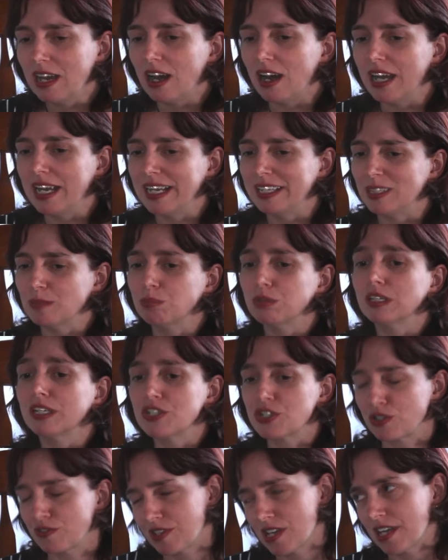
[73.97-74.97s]
I had the
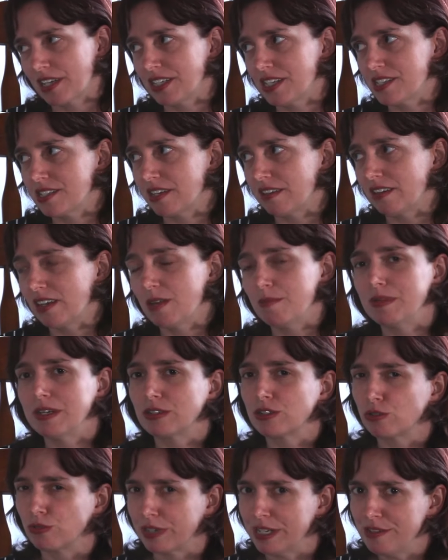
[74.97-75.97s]
pleasure of talking to Sarah
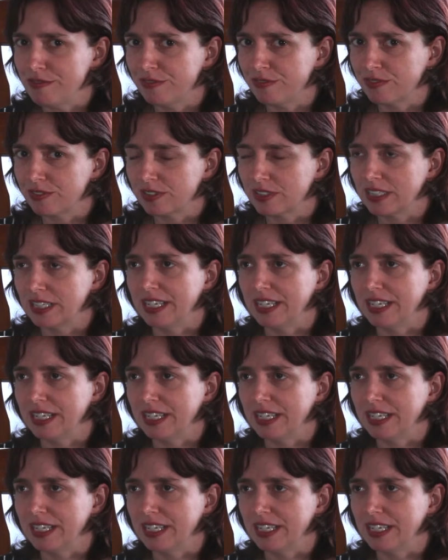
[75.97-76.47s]
about grief